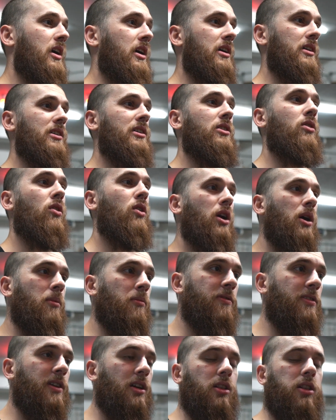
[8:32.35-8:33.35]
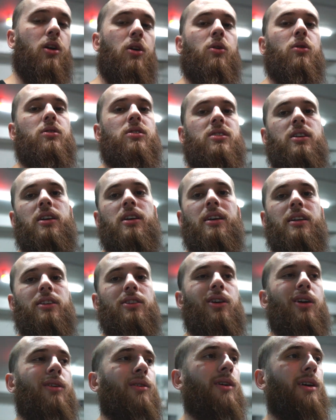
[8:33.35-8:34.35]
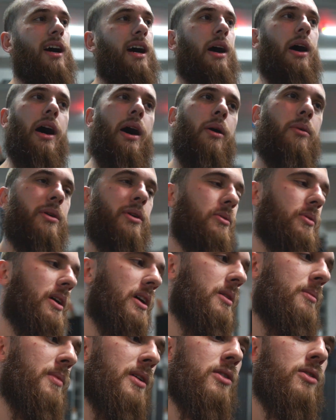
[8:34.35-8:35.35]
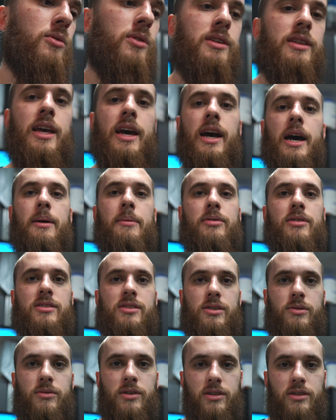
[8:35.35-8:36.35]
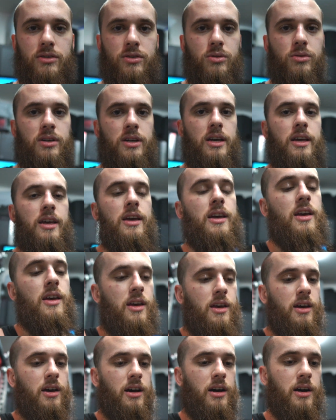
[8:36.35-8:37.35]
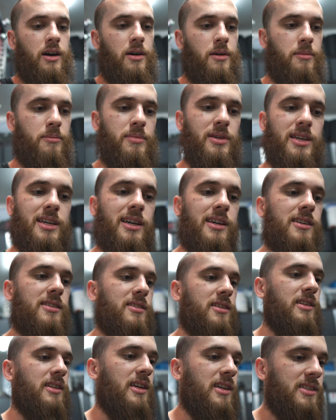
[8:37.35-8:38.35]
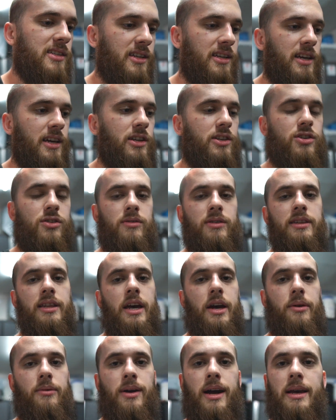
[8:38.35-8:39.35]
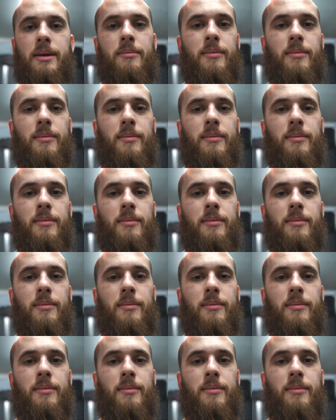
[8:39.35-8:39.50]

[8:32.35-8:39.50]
you know, comfy clothes. I wouldn't recommend doing that. I personally wouldn't do it because it doesn't get you in that right